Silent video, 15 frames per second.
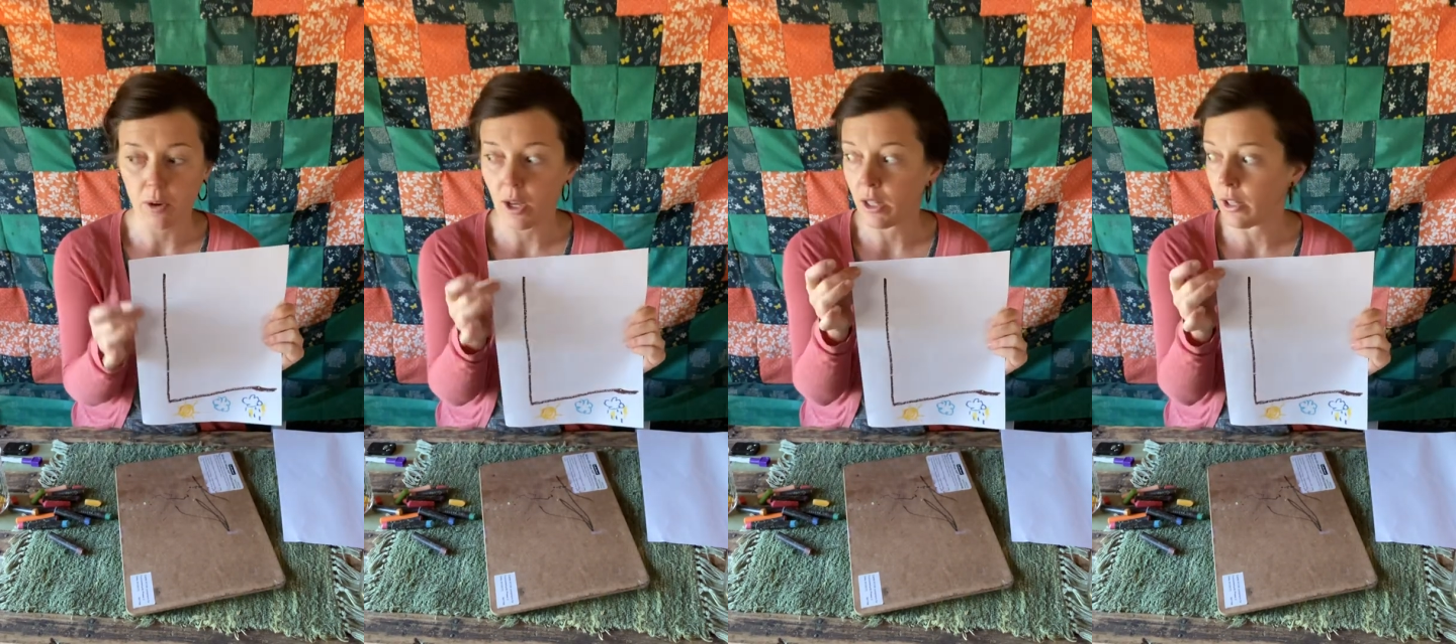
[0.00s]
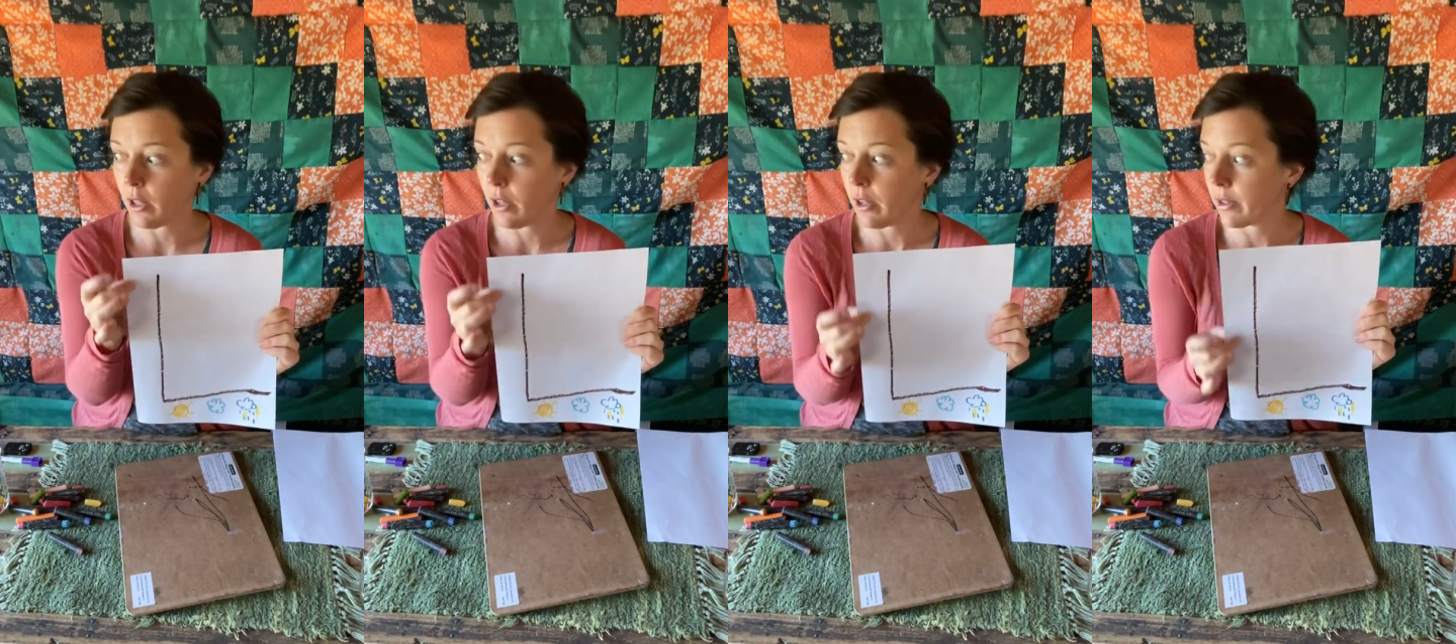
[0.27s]

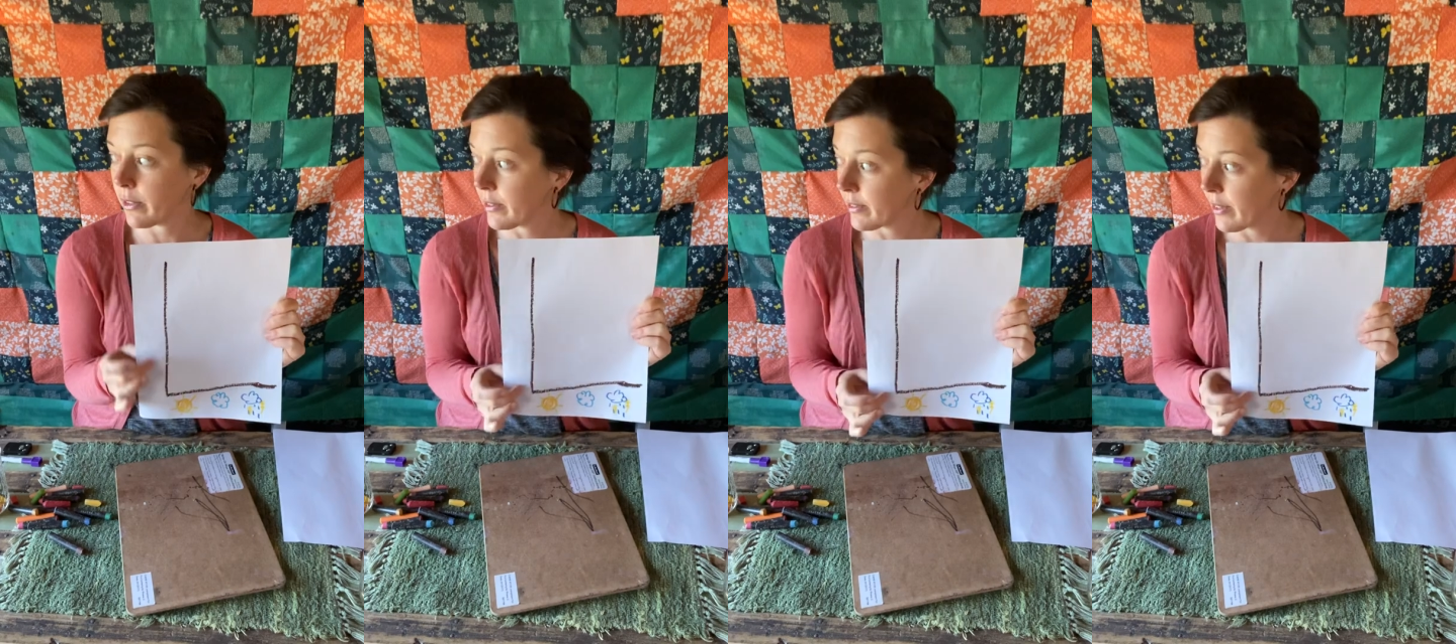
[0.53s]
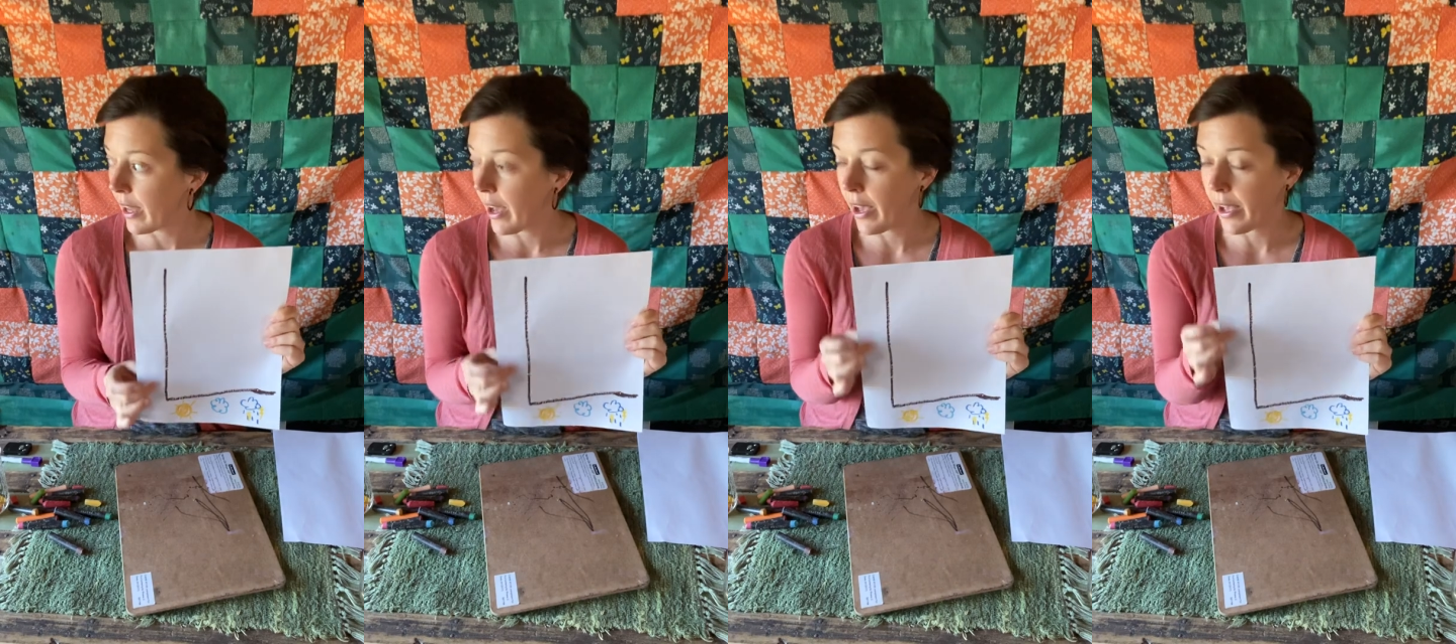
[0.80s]

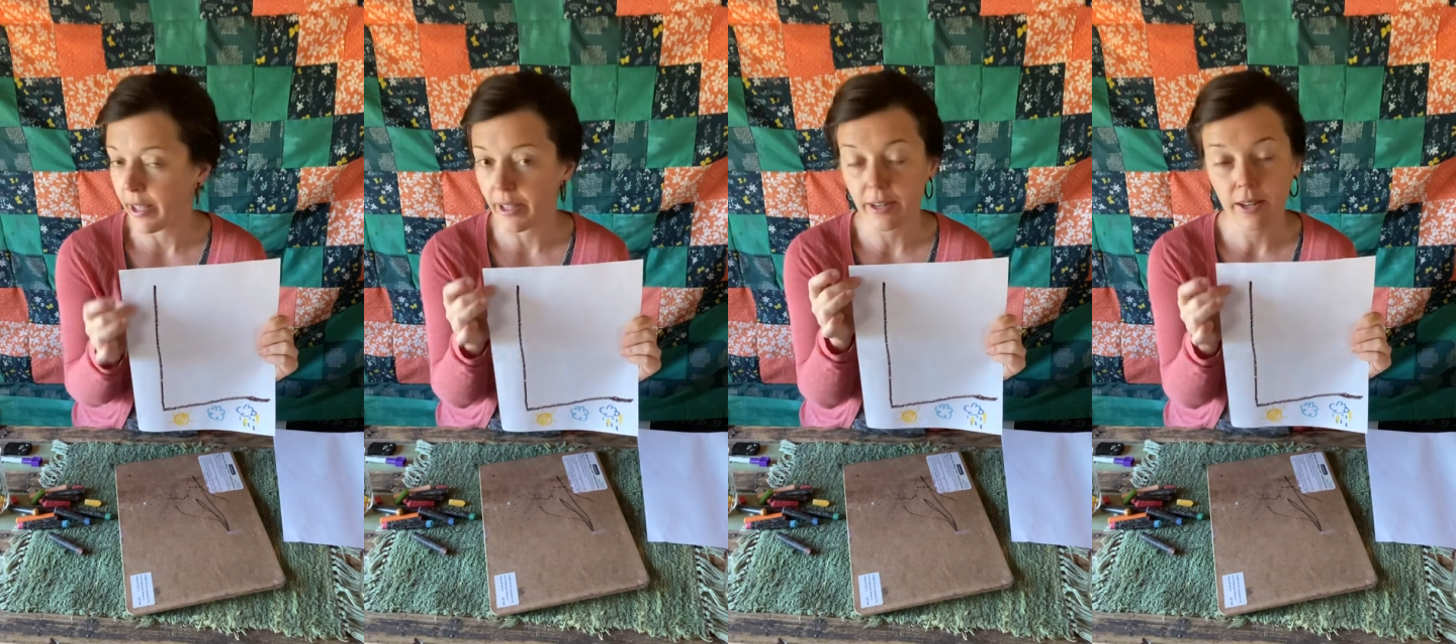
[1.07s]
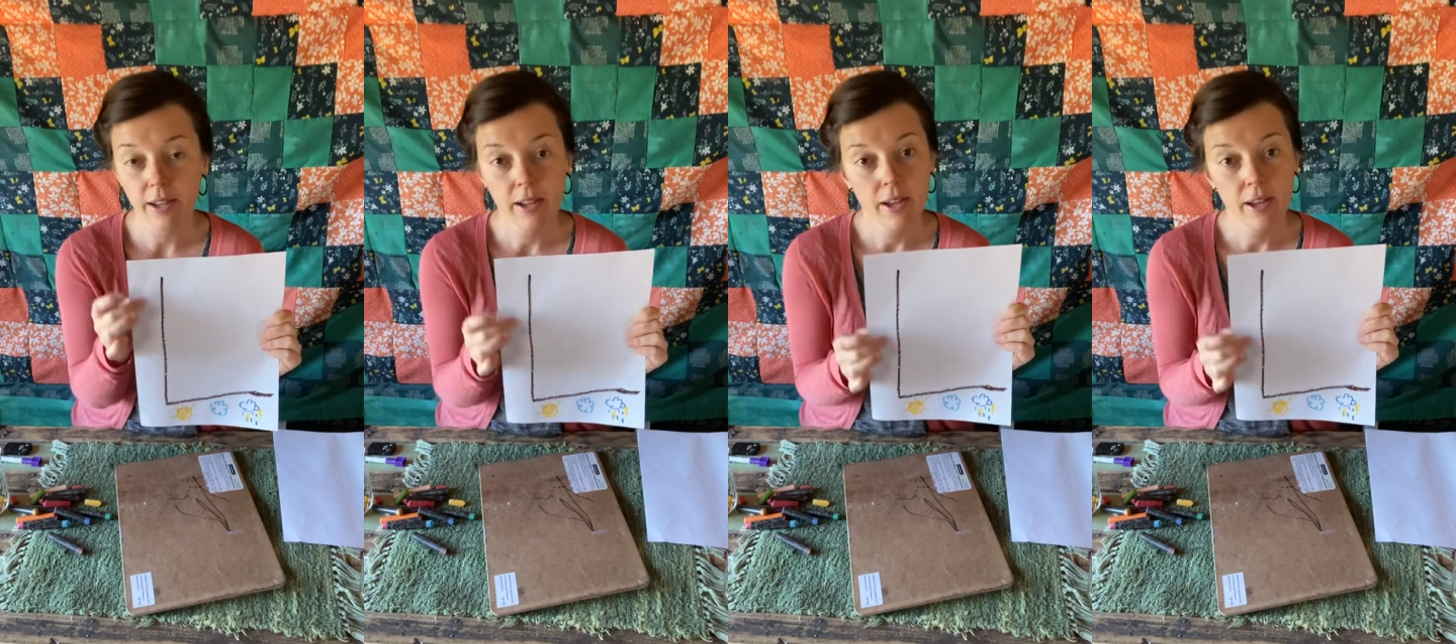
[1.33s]
alongside